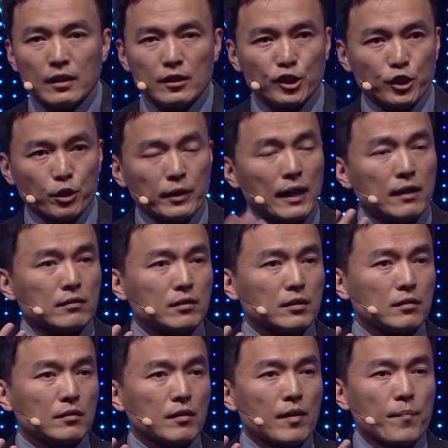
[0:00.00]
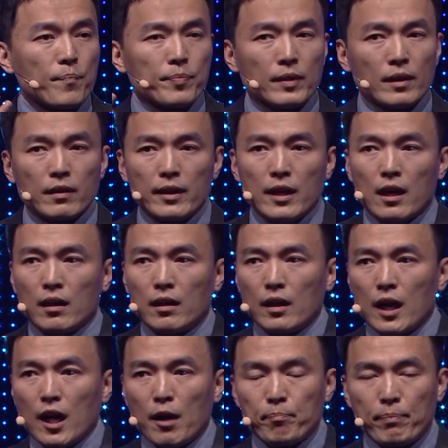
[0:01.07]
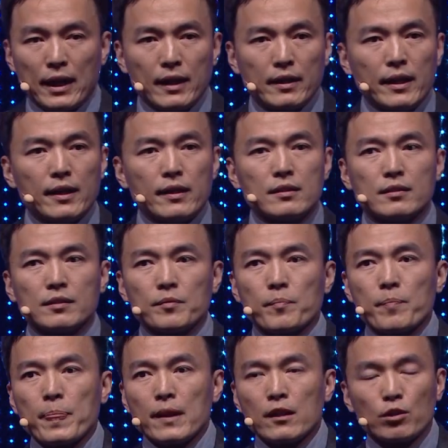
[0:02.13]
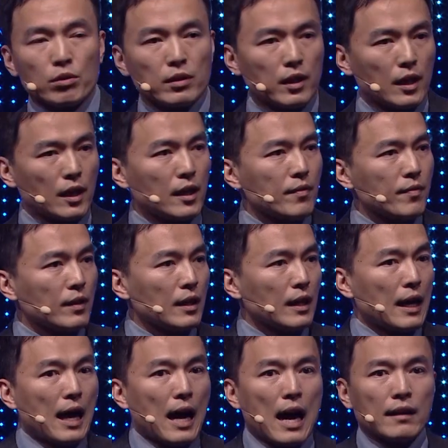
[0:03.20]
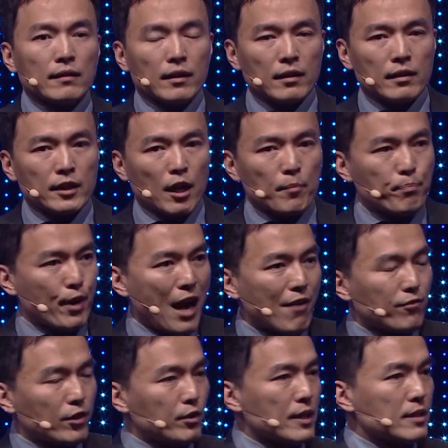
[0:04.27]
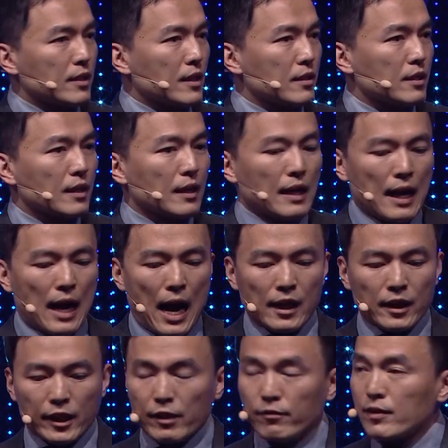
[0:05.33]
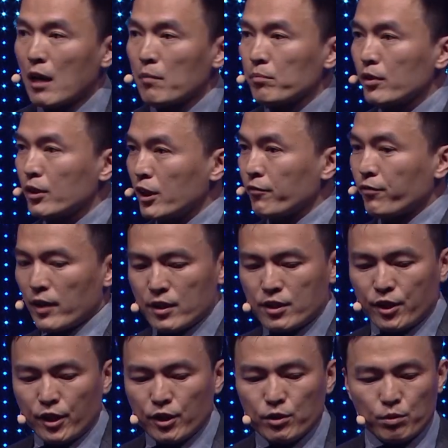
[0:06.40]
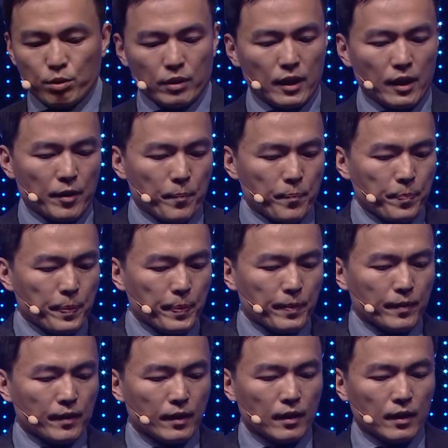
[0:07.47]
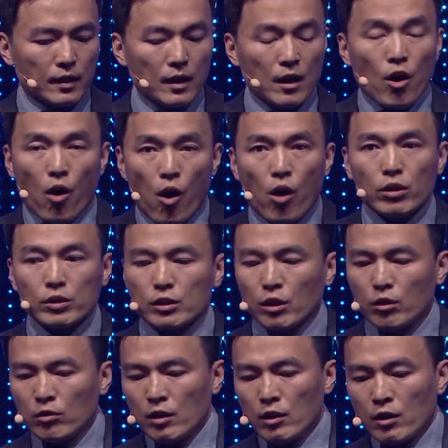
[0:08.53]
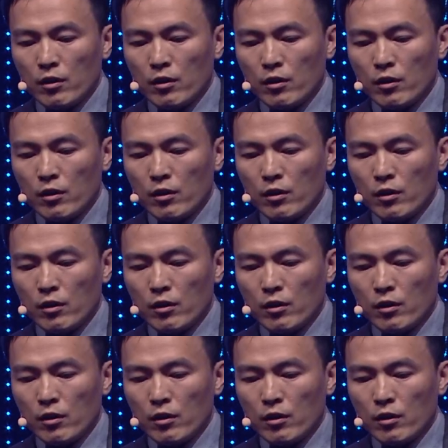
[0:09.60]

students, their abilities to learn, and their preferences, and give them different things to learn. Also,